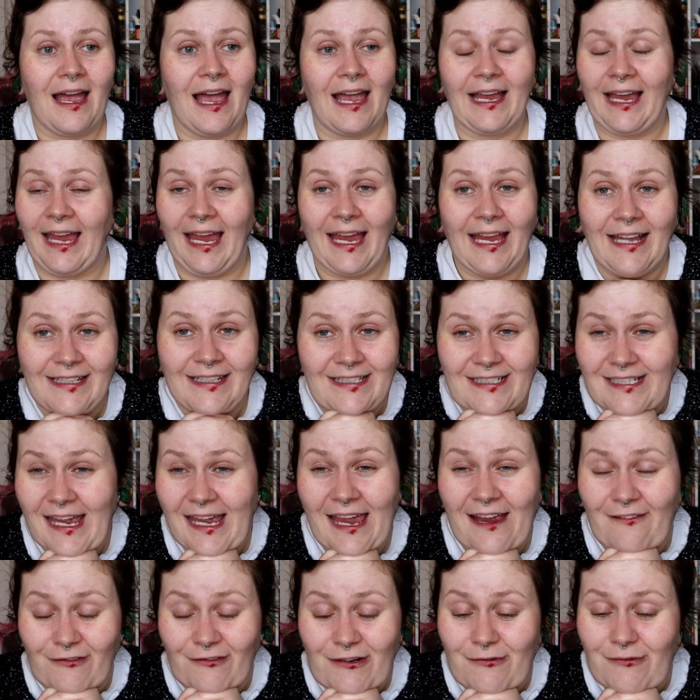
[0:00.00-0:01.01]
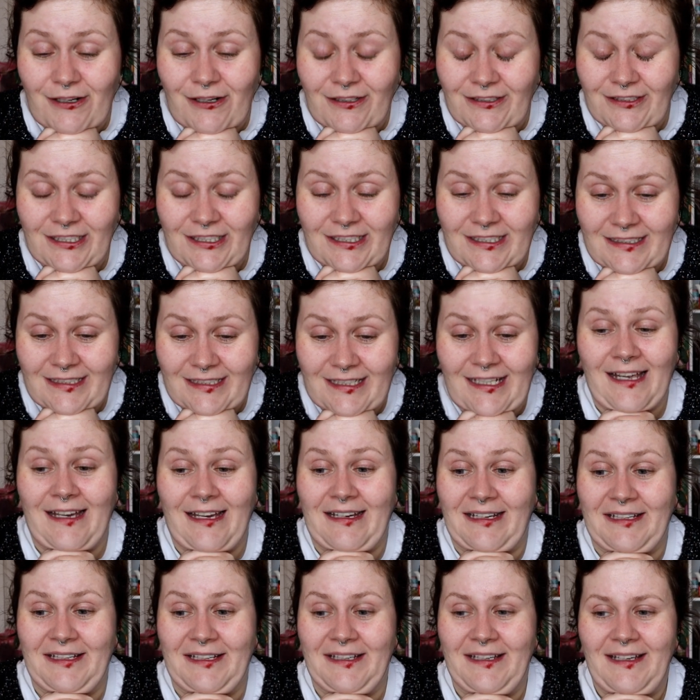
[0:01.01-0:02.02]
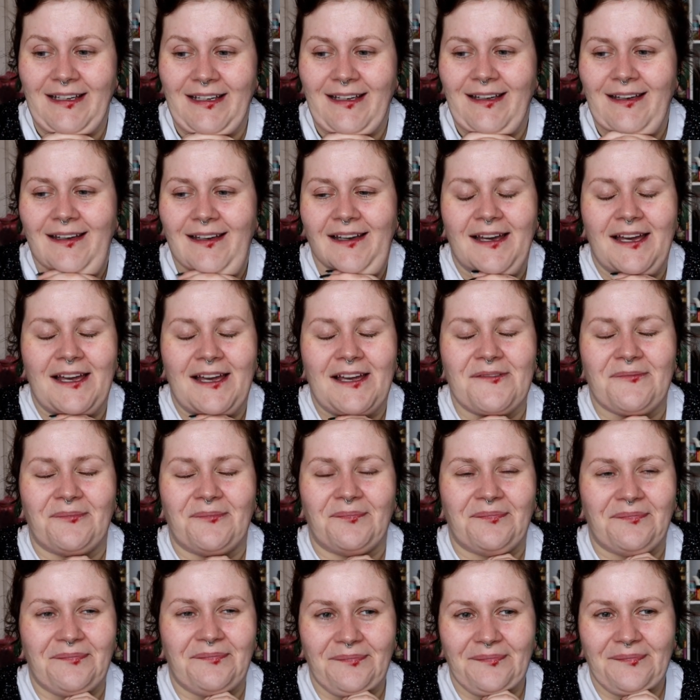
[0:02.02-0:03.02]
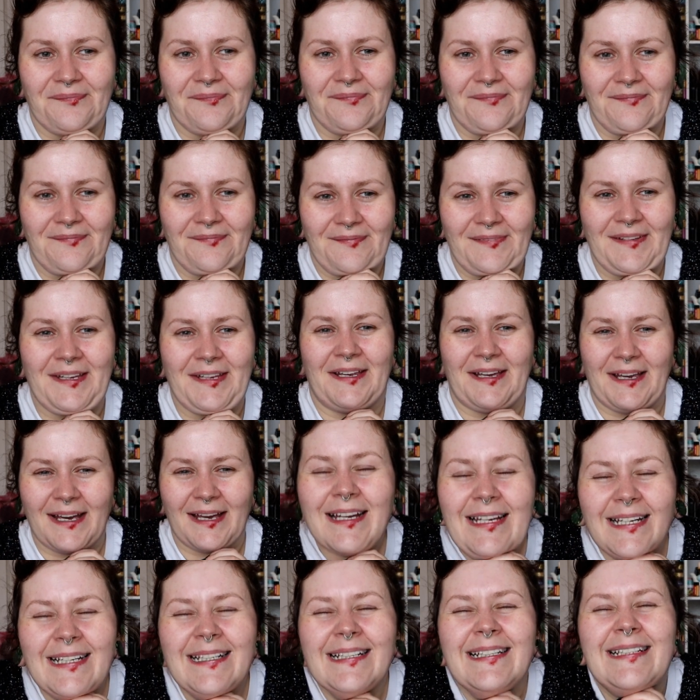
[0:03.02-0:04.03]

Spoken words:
again to everyone. Just, yeah. yeah,